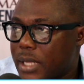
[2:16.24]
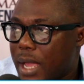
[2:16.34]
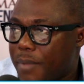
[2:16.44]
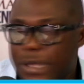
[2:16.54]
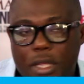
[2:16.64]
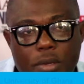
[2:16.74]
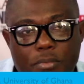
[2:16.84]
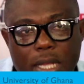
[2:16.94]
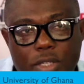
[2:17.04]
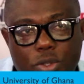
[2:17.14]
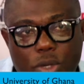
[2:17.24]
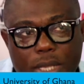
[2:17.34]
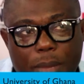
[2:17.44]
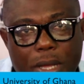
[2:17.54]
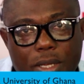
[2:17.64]
they are being much
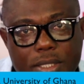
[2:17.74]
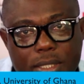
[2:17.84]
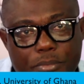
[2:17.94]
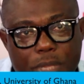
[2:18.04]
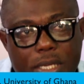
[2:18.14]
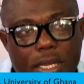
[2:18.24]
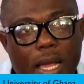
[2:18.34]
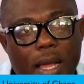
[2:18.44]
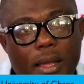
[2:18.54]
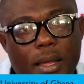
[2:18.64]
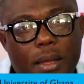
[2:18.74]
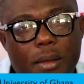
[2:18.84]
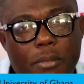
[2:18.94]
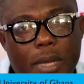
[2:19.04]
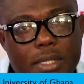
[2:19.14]
talked about in the media
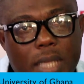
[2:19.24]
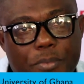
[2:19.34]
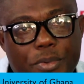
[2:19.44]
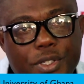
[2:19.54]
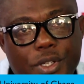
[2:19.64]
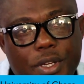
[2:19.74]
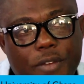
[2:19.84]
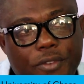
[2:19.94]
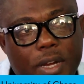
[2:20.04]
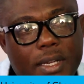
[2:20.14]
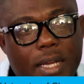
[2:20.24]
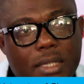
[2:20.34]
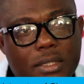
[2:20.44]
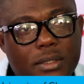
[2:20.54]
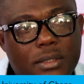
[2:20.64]
must appreciate the fact
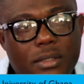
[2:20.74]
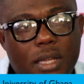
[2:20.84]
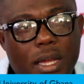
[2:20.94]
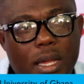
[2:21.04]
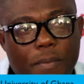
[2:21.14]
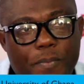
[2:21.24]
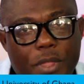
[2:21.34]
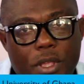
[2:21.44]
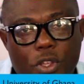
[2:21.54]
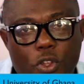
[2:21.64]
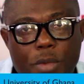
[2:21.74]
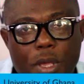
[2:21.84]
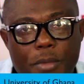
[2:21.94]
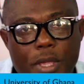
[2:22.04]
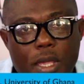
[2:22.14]
that um, you
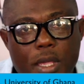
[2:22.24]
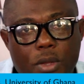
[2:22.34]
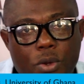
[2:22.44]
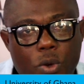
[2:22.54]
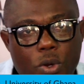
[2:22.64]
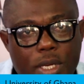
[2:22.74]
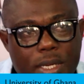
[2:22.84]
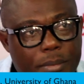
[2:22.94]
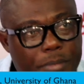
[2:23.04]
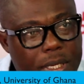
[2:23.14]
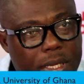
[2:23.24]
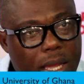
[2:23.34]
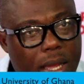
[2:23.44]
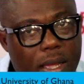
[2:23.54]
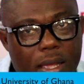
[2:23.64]
may be known in the
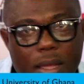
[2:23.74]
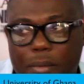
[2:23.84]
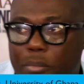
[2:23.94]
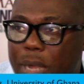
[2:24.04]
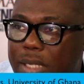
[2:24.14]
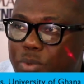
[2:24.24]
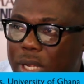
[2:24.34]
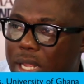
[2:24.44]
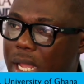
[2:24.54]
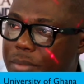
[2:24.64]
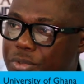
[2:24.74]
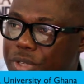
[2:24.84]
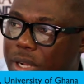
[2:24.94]
media, but when it comes